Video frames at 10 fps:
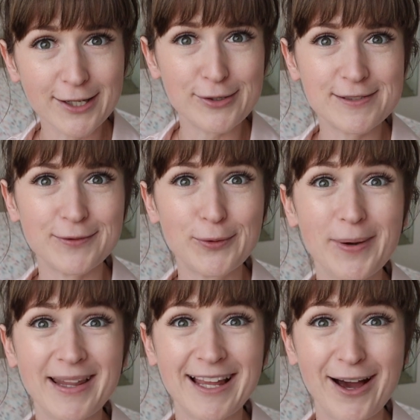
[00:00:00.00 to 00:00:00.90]

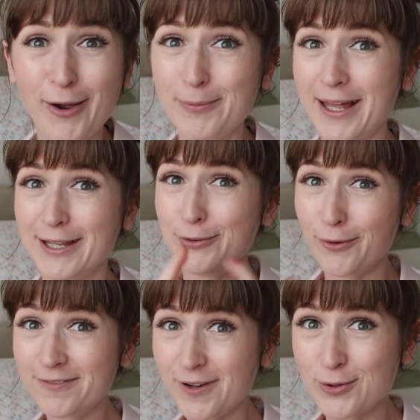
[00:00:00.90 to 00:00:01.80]
useful and I hope that
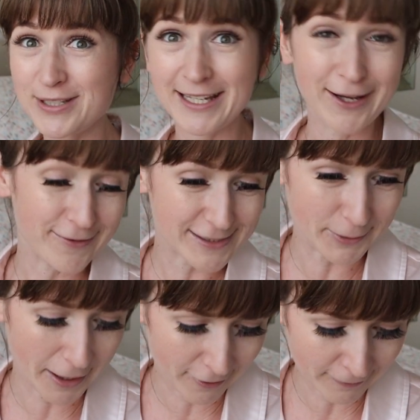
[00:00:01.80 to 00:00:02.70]
your folding goes
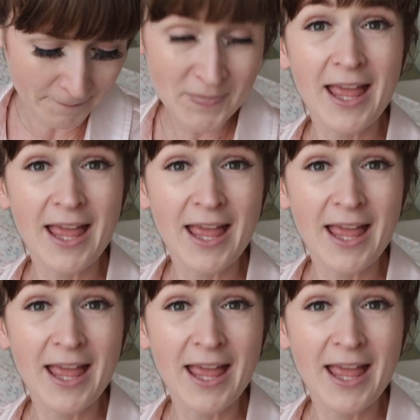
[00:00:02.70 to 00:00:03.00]
well.